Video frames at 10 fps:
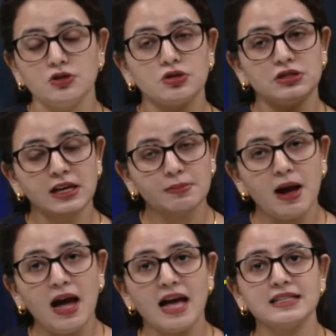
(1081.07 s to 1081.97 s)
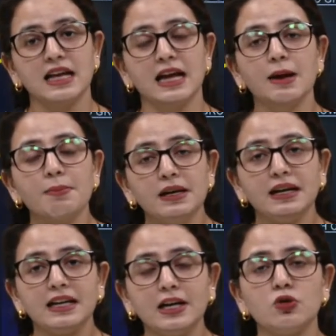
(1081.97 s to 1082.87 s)
So, stigma has the
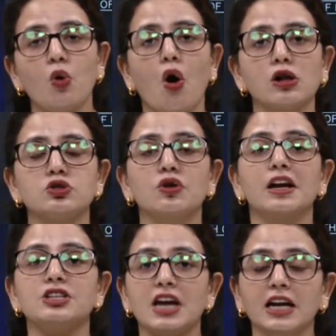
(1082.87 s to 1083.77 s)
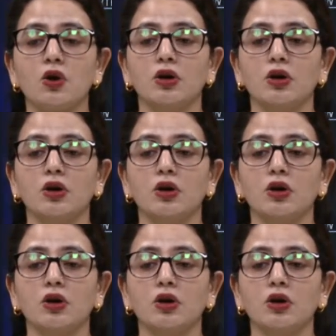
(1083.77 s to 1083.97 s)
ability to also reject